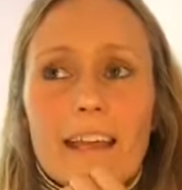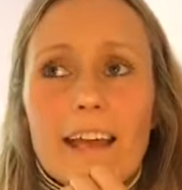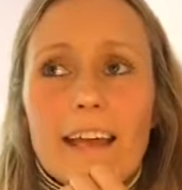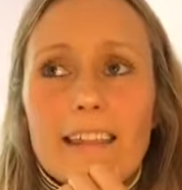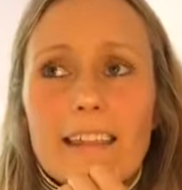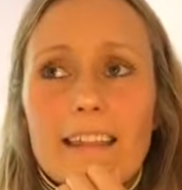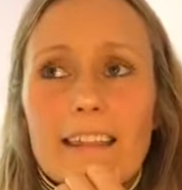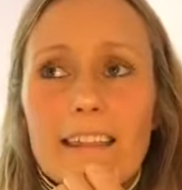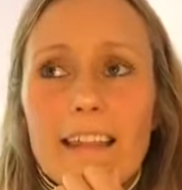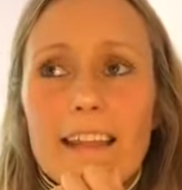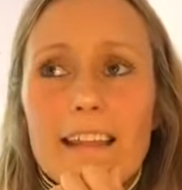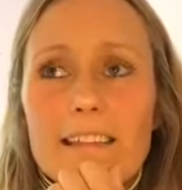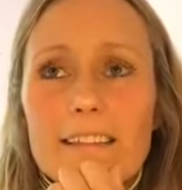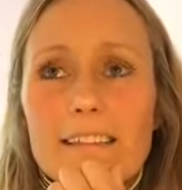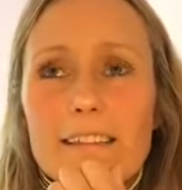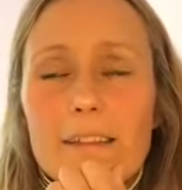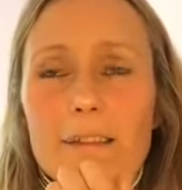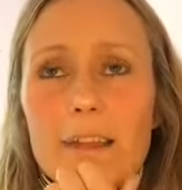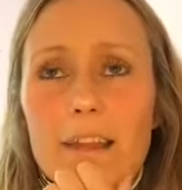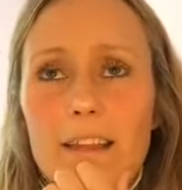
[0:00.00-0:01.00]
I think
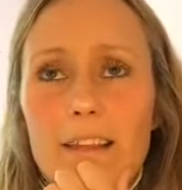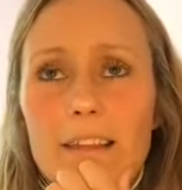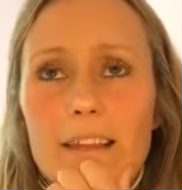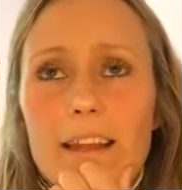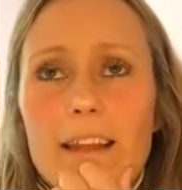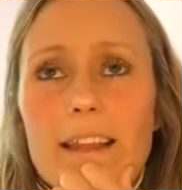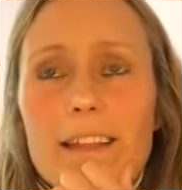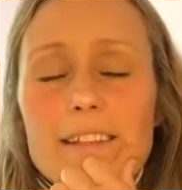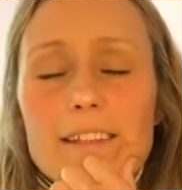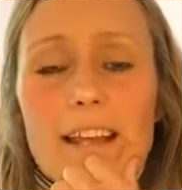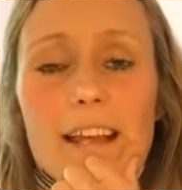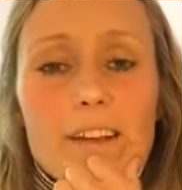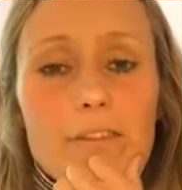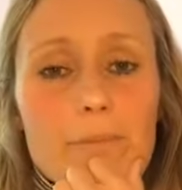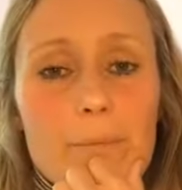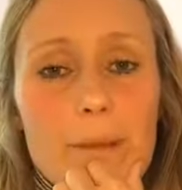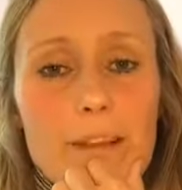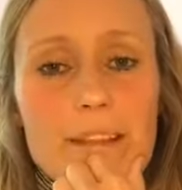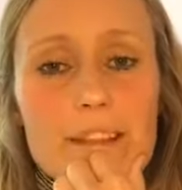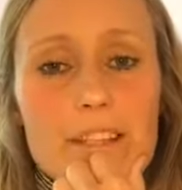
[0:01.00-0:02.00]
that's kind
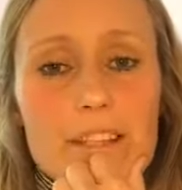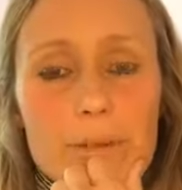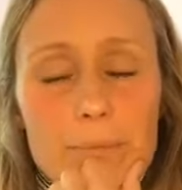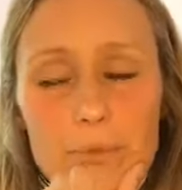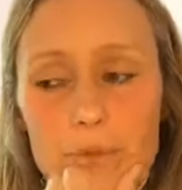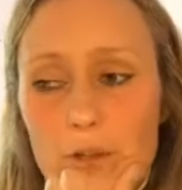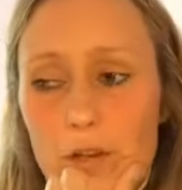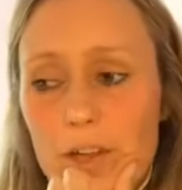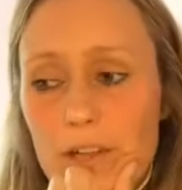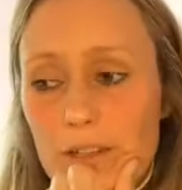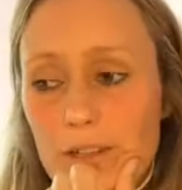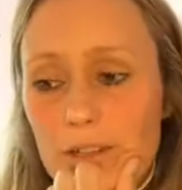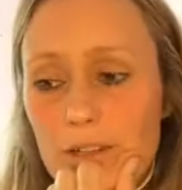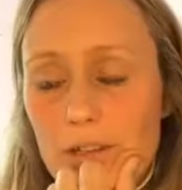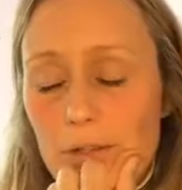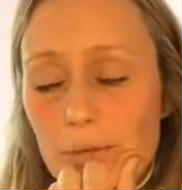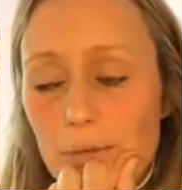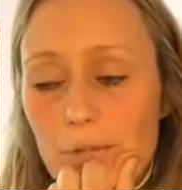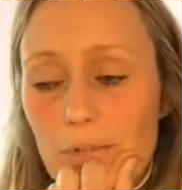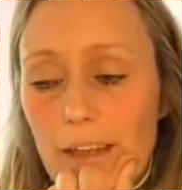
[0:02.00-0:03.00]
of message I'm trying to
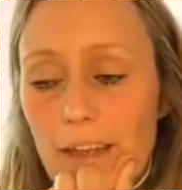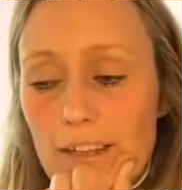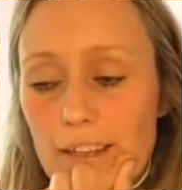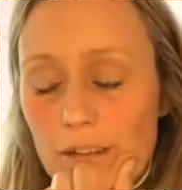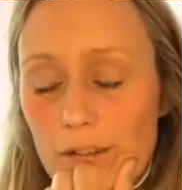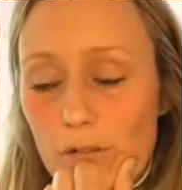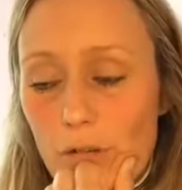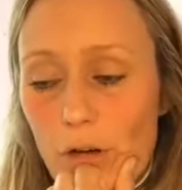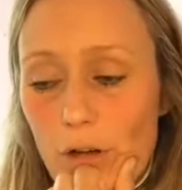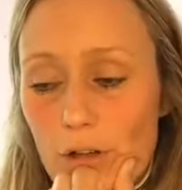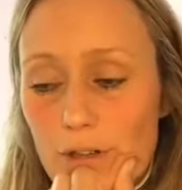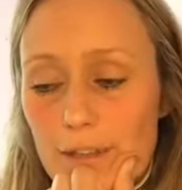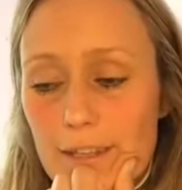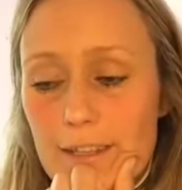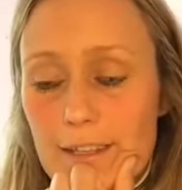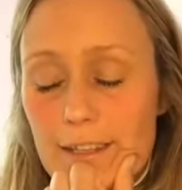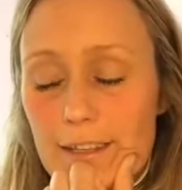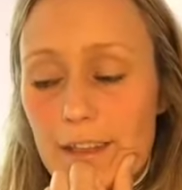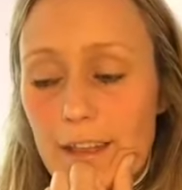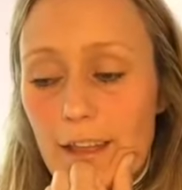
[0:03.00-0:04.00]
sort of get across,
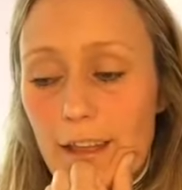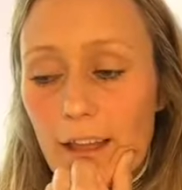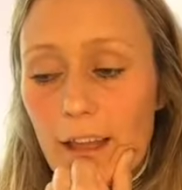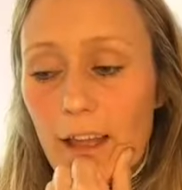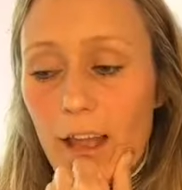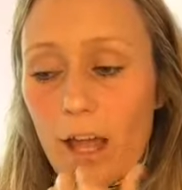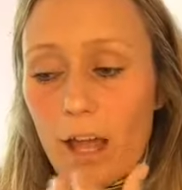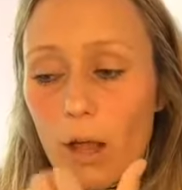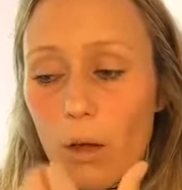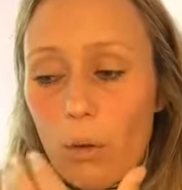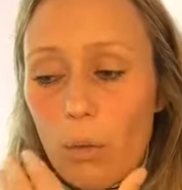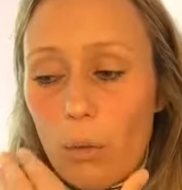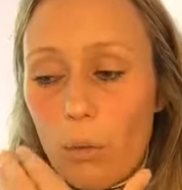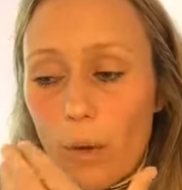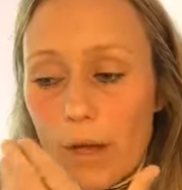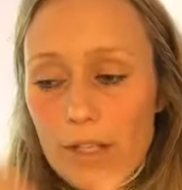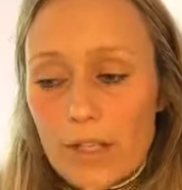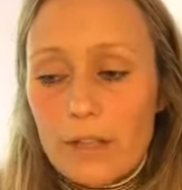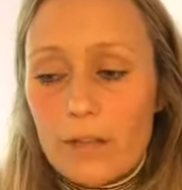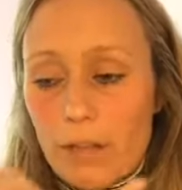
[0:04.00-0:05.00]
is that
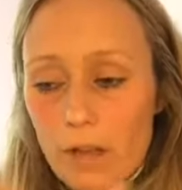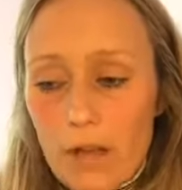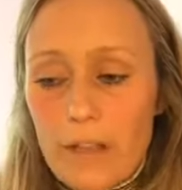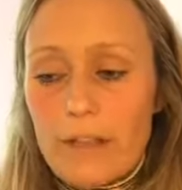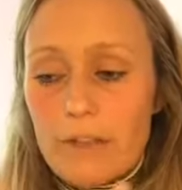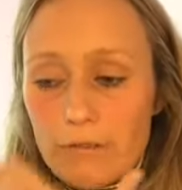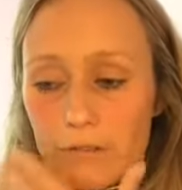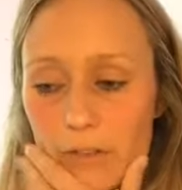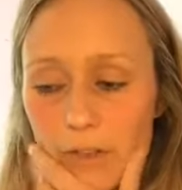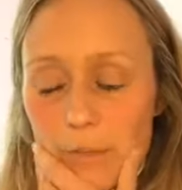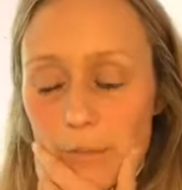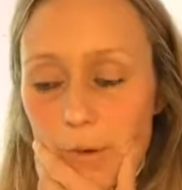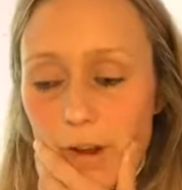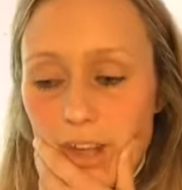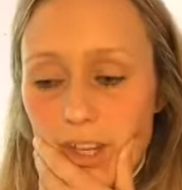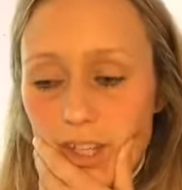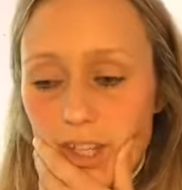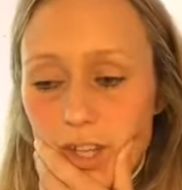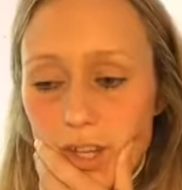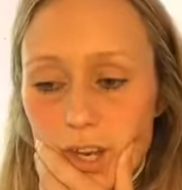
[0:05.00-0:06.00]
when you're going through
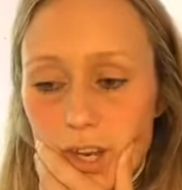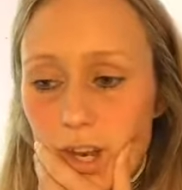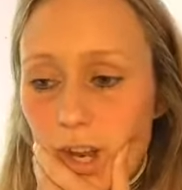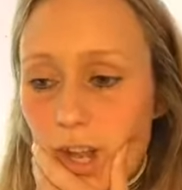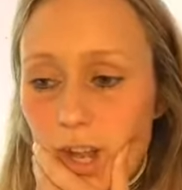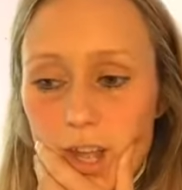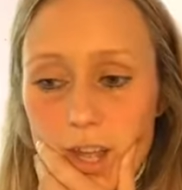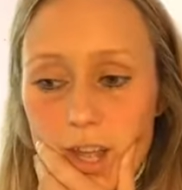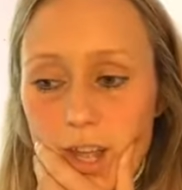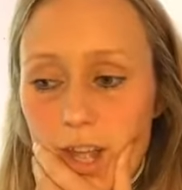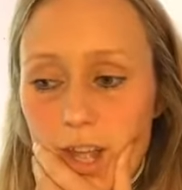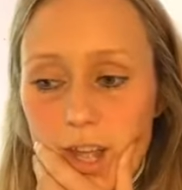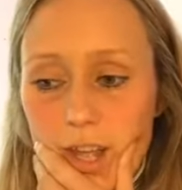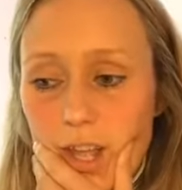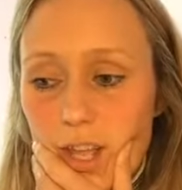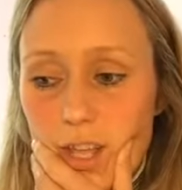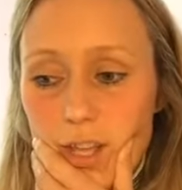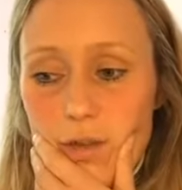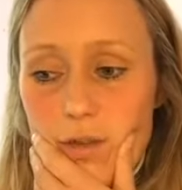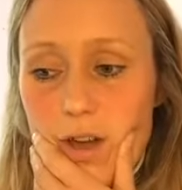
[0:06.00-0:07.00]
depression,
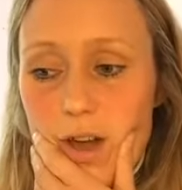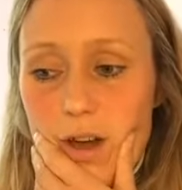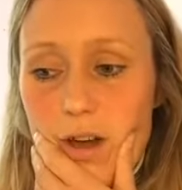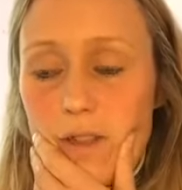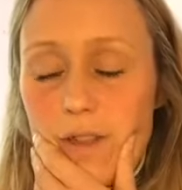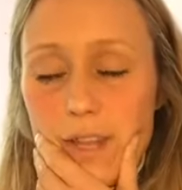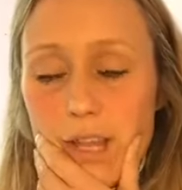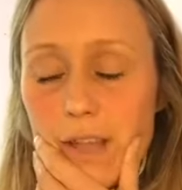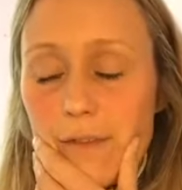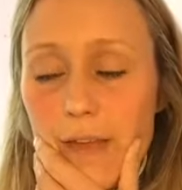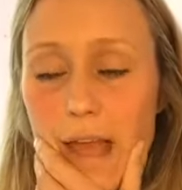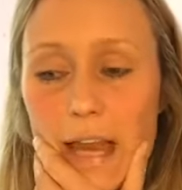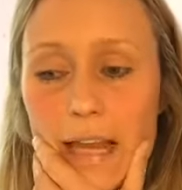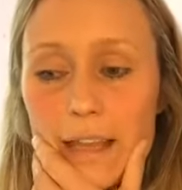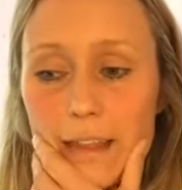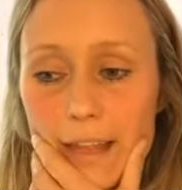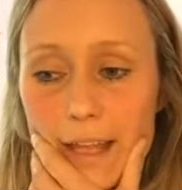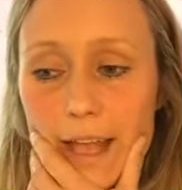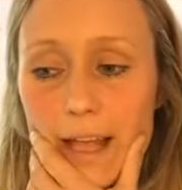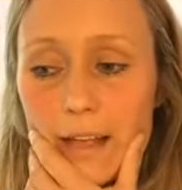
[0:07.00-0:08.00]
you can't think of
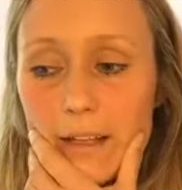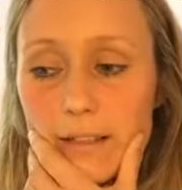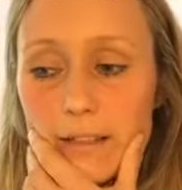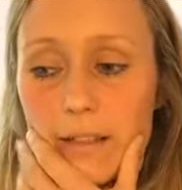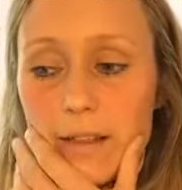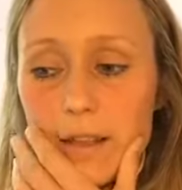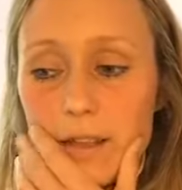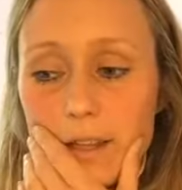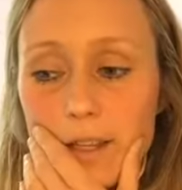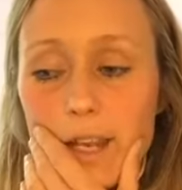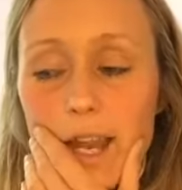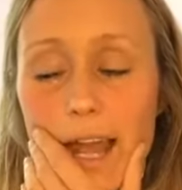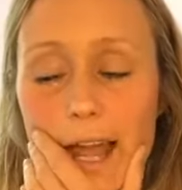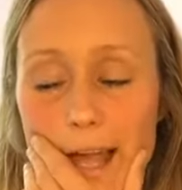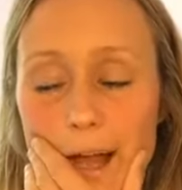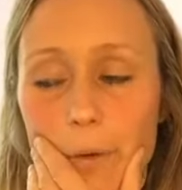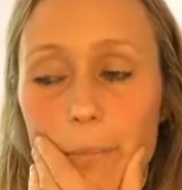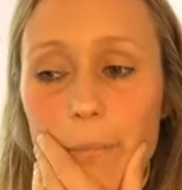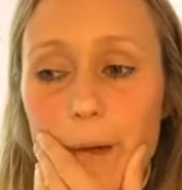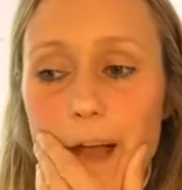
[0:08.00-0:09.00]
anything else other than
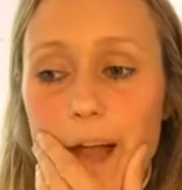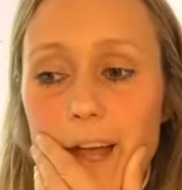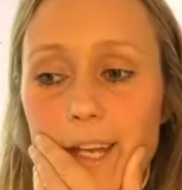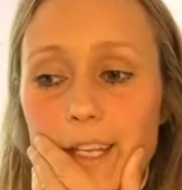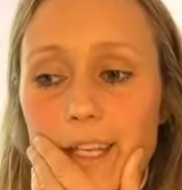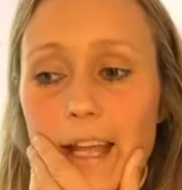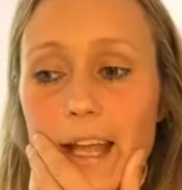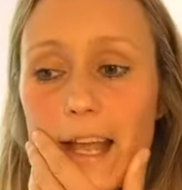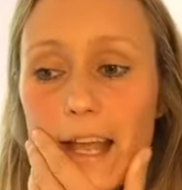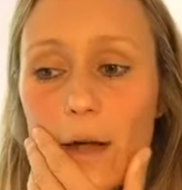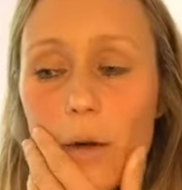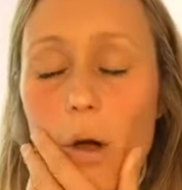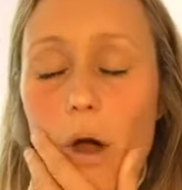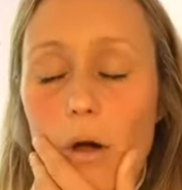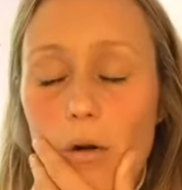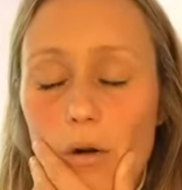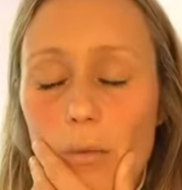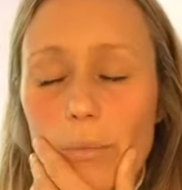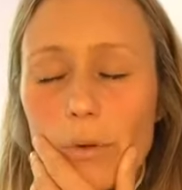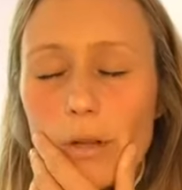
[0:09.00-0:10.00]
how bad and how
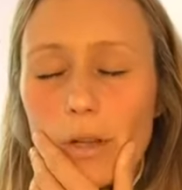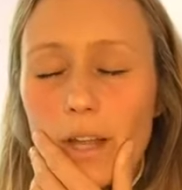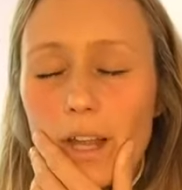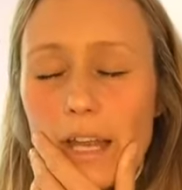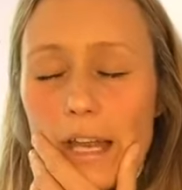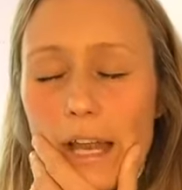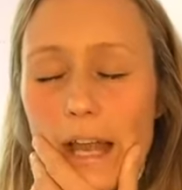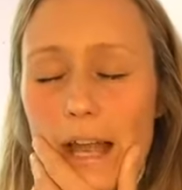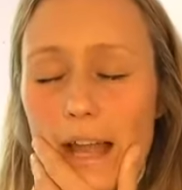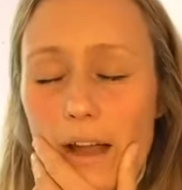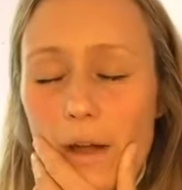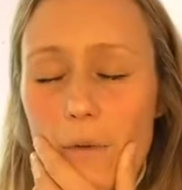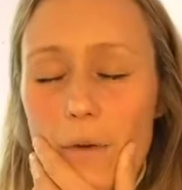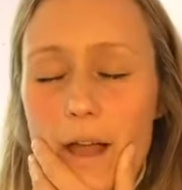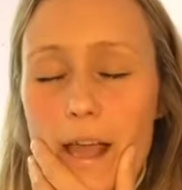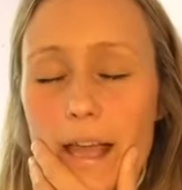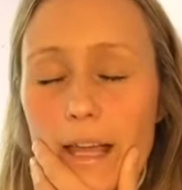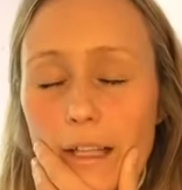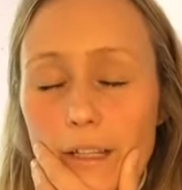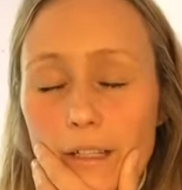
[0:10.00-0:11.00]
horrible and how
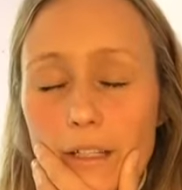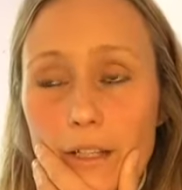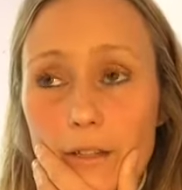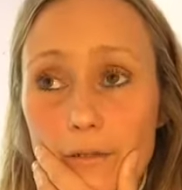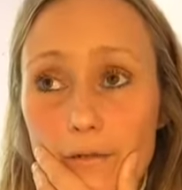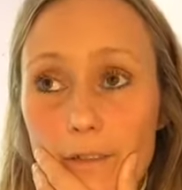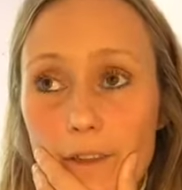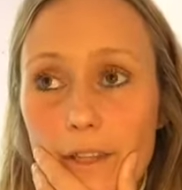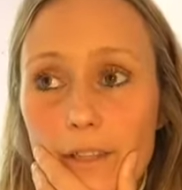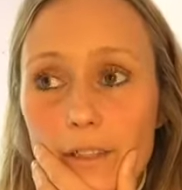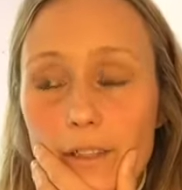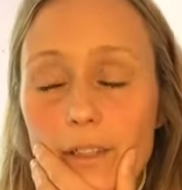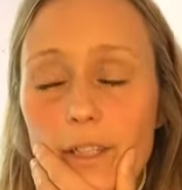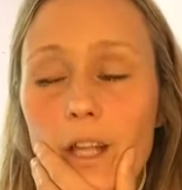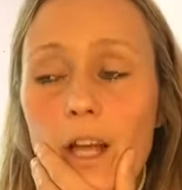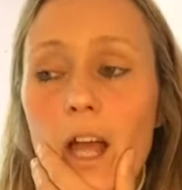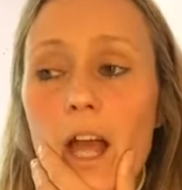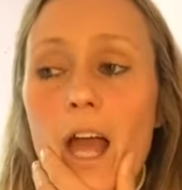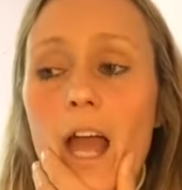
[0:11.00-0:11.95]
ill you feel.